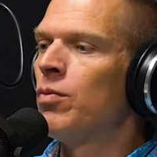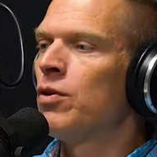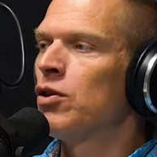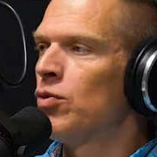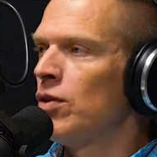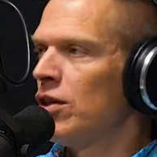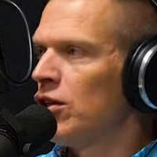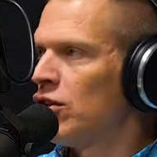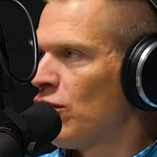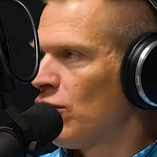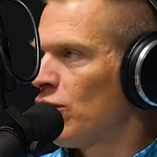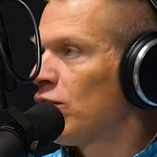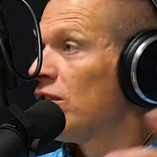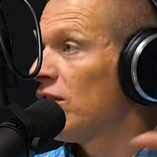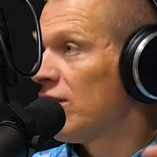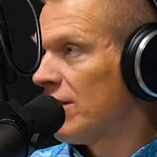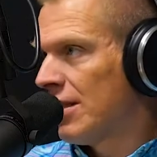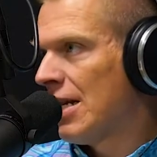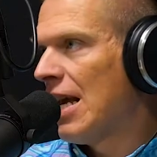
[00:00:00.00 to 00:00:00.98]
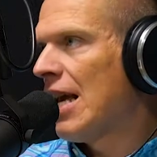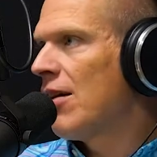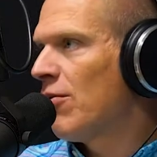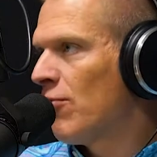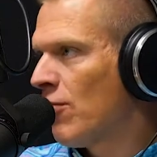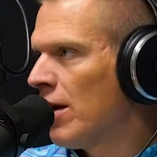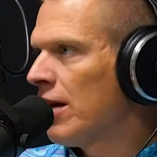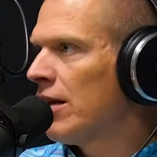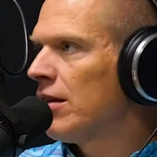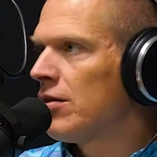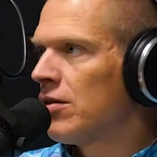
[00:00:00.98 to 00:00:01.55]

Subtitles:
between church and state, right?